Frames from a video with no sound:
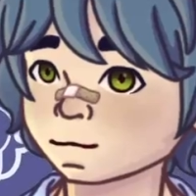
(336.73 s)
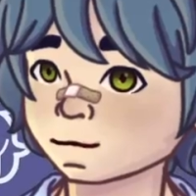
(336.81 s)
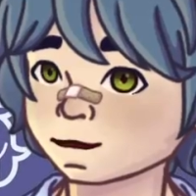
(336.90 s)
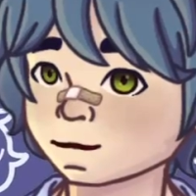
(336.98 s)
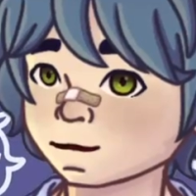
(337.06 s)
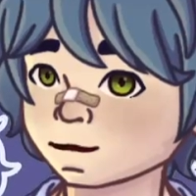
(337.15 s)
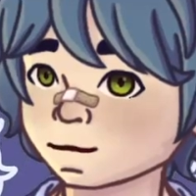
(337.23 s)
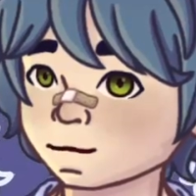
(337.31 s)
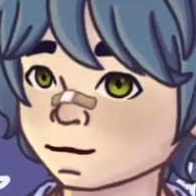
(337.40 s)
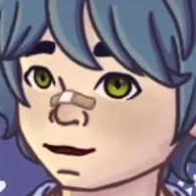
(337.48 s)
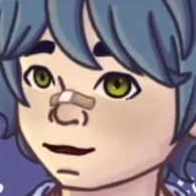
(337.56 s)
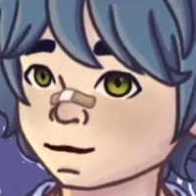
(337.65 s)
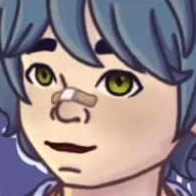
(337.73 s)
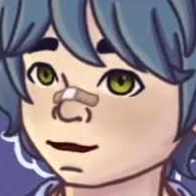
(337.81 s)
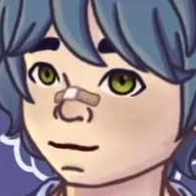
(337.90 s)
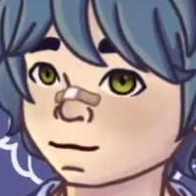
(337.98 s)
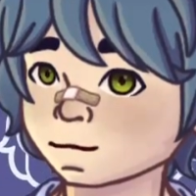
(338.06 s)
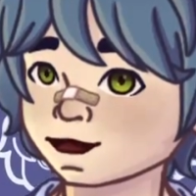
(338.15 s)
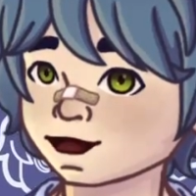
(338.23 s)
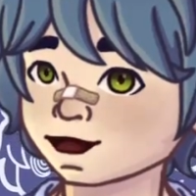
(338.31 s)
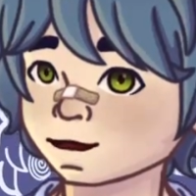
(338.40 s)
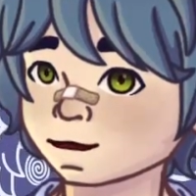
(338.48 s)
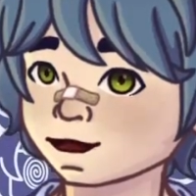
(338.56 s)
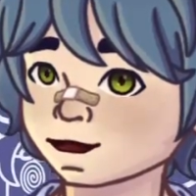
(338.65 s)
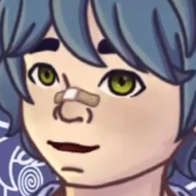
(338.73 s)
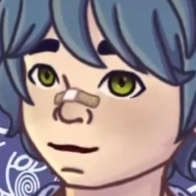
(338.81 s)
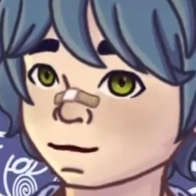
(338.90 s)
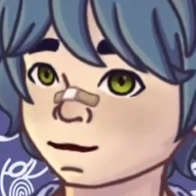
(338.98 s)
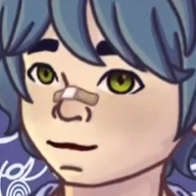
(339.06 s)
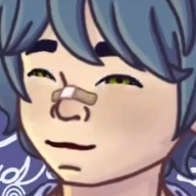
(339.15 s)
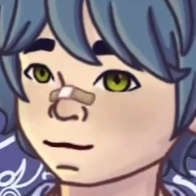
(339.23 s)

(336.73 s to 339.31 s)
I considered trying to draw her as a pony in